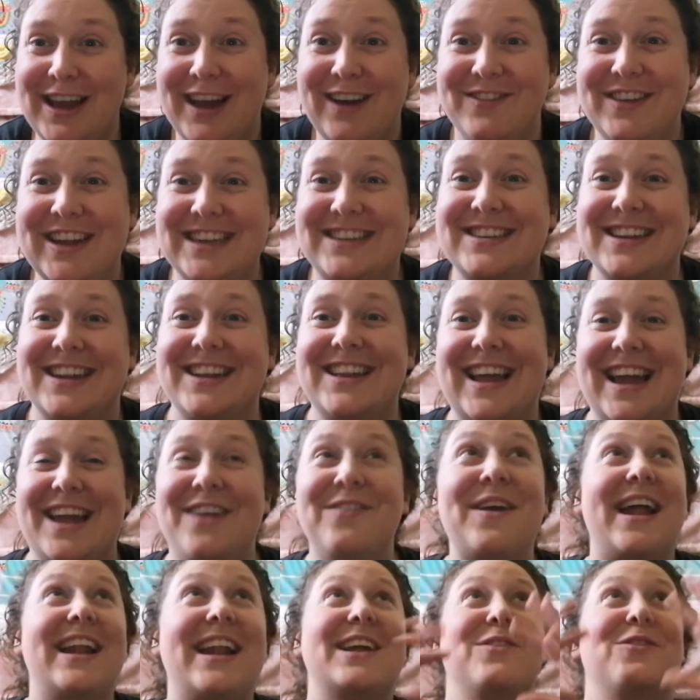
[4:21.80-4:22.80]
coming to
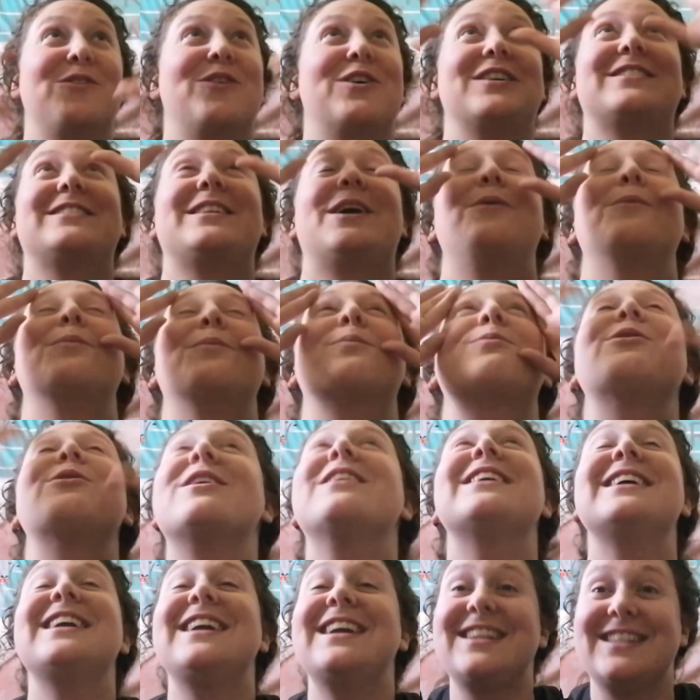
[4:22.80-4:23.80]
life and it works out
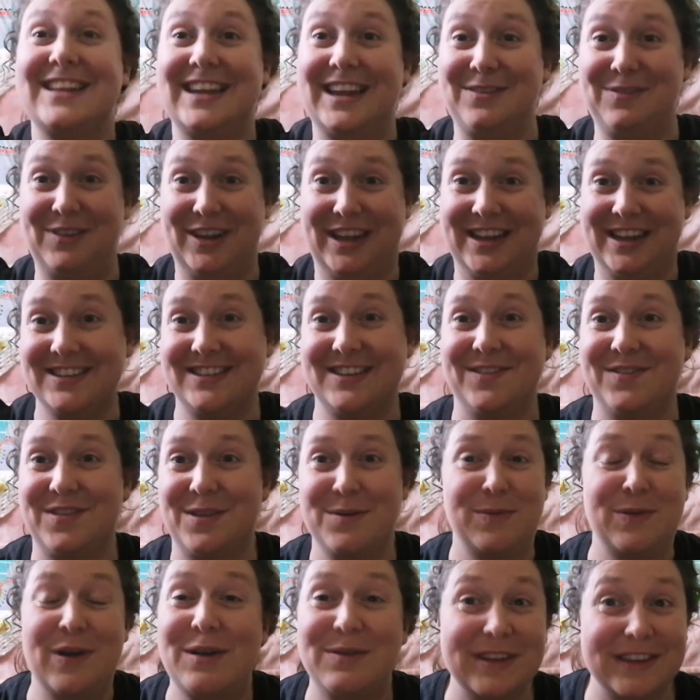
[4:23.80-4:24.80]
brilliantly because of
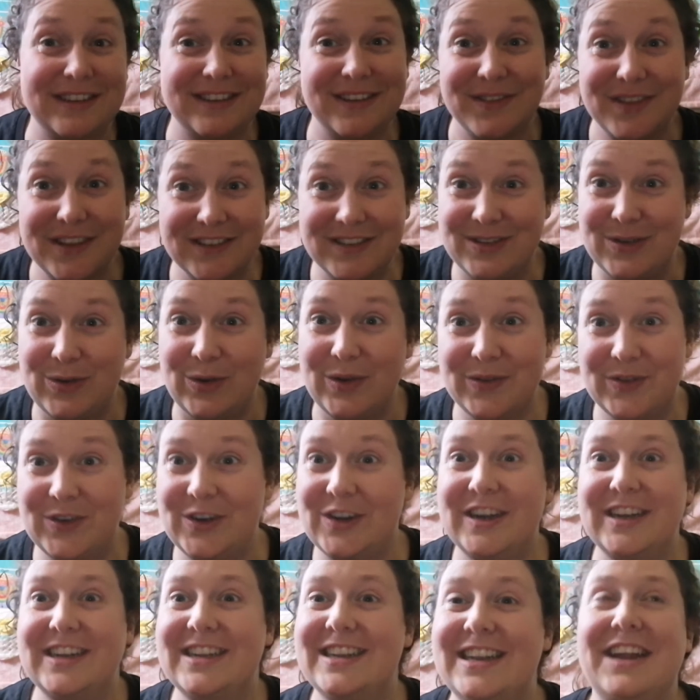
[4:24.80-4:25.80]
the premise of the school
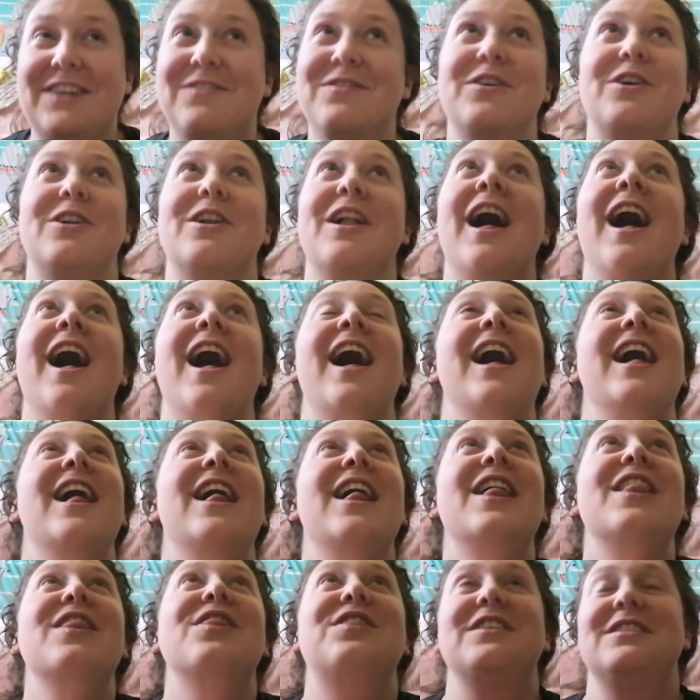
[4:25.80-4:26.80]
freaking label.
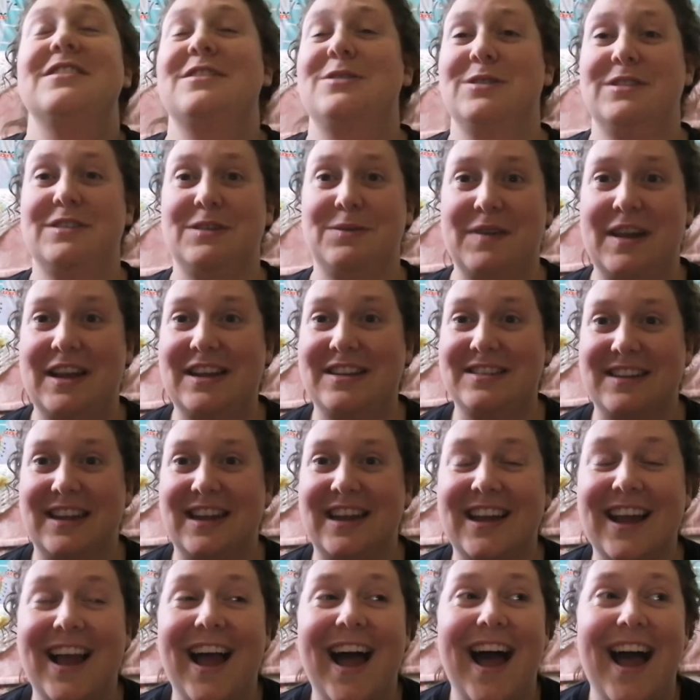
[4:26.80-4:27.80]
This is
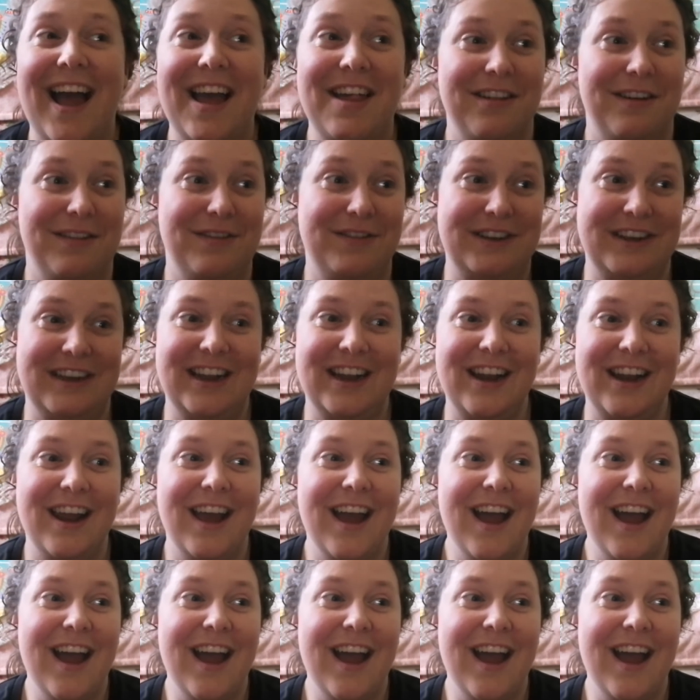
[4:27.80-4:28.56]
amazing. I loved it.